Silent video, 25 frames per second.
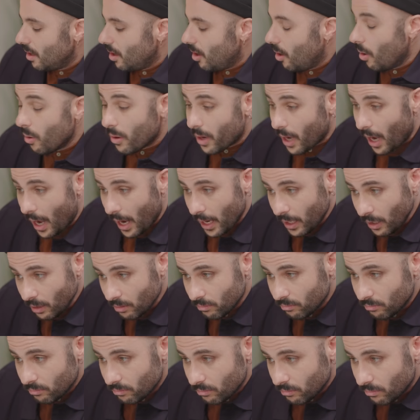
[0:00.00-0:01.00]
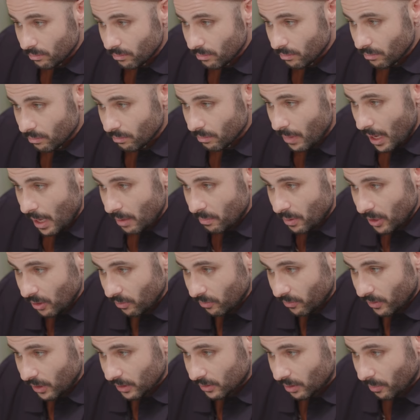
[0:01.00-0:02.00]
Okay, maybe
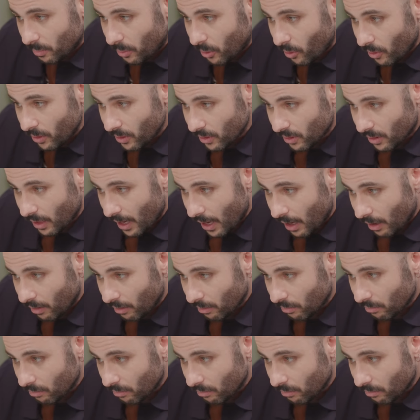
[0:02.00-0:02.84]
you've got a point there.